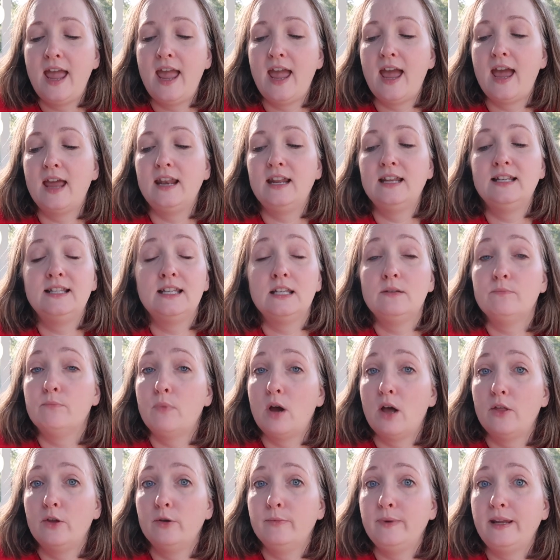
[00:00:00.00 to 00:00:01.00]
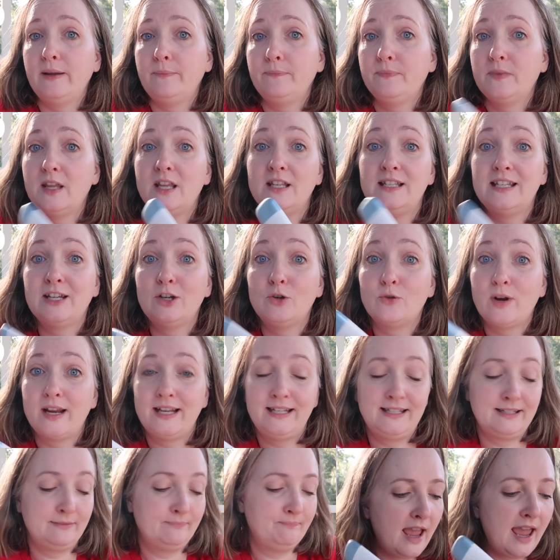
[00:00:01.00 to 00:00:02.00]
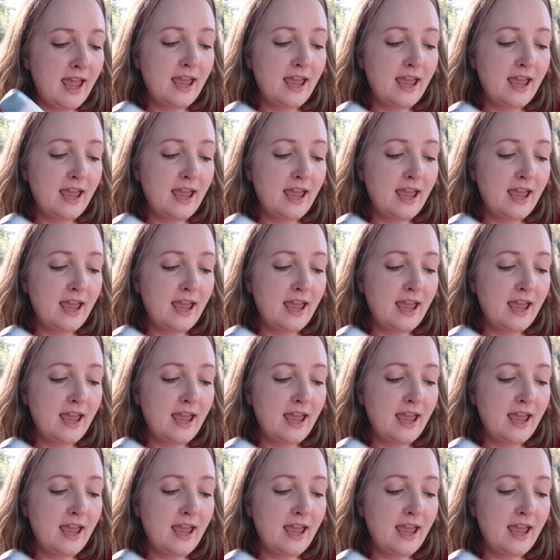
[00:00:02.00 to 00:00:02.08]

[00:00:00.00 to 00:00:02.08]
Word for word: and it didn't bother me. It did great.